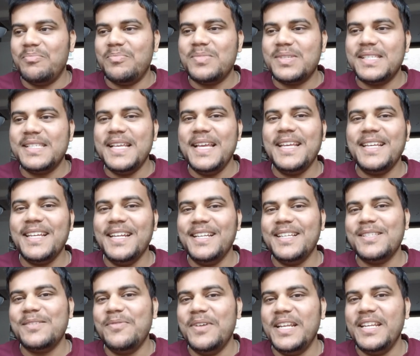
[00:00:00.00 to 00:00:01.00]
Saying it
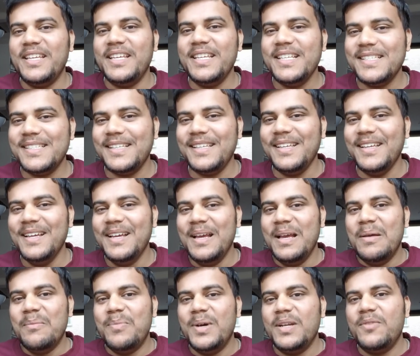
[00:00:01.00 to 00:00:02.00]
is very easy,
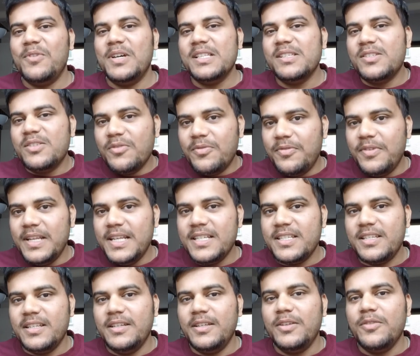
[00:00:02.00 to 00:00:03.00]
but once you
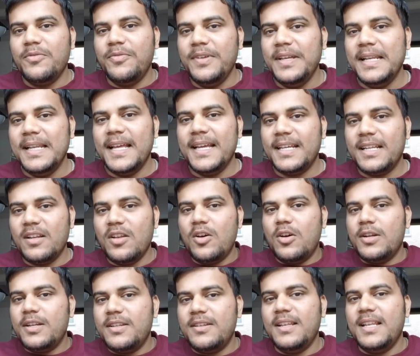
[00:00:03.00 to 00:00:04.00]
finish it, you feel like a
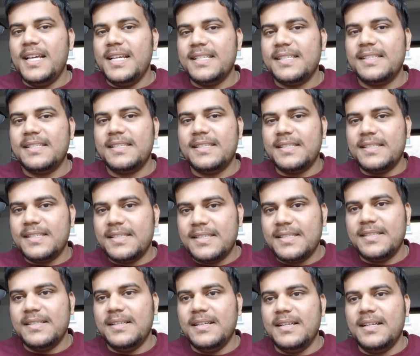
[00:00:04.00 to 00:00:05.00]
lot
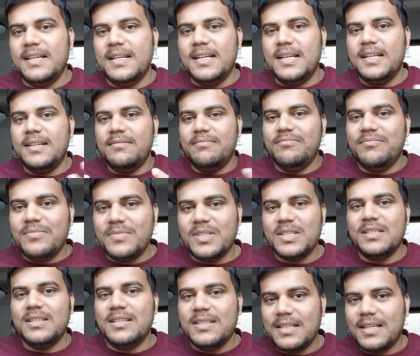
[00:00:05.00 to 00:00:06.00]
less
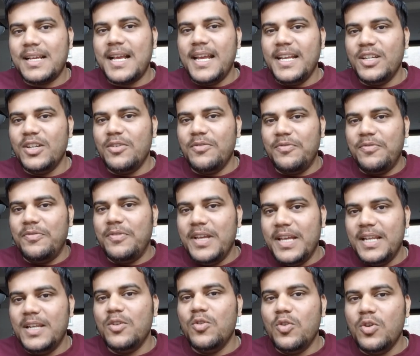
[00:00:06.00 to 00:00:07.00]
kind of a
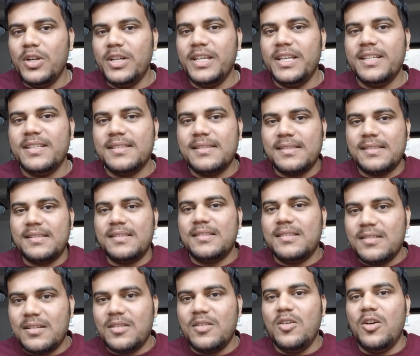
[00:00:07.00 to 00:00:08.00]
load is
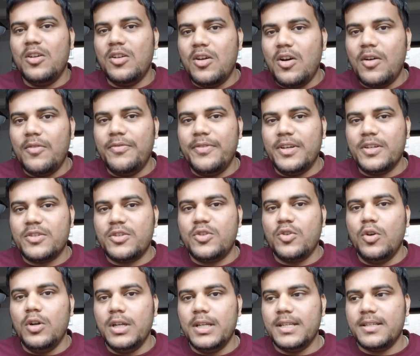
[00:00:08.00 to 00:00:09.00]
gone off your
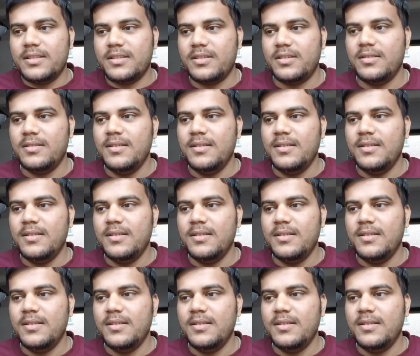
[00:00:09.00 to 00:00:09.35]
shoulders.